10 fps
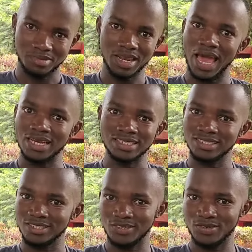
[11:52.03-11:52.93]
the land,
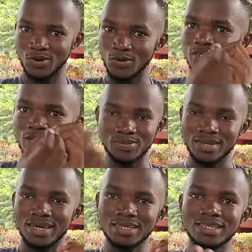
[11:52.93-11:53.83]
you know, owning up
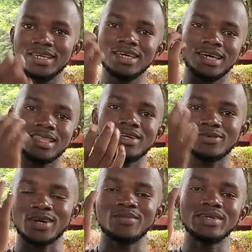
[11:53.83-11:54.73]
a land.
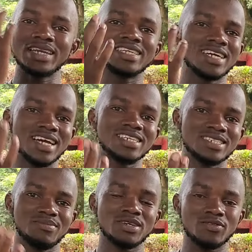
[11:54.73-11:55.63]
That will come in later,
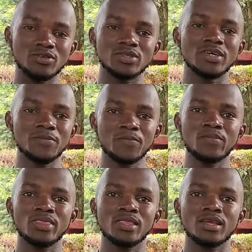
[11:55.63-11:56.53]
guys. But for today,
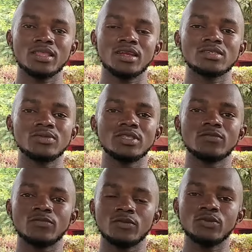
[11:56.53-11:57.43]
that has been
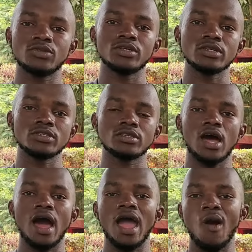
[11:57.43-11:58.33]
the few things
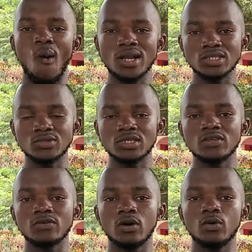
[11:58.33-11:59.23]
I wanted to
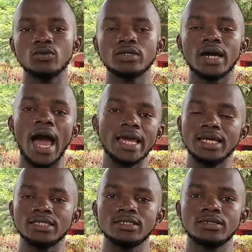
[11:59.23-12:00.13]
give on a
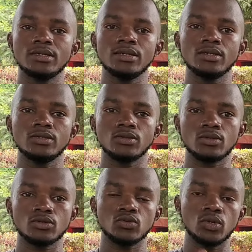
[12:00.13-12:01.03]
highlight to
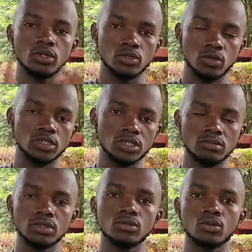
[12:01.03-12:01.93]
those who are always
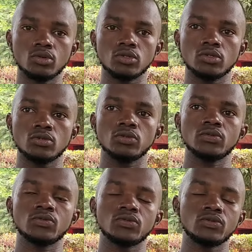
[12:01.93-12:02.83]
watching me, to those
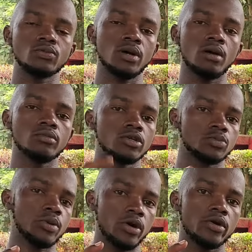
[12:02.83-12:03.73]
whom I'm
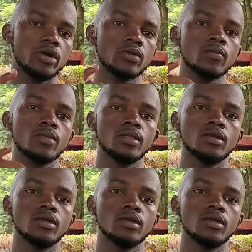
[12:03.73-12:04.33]
inspiring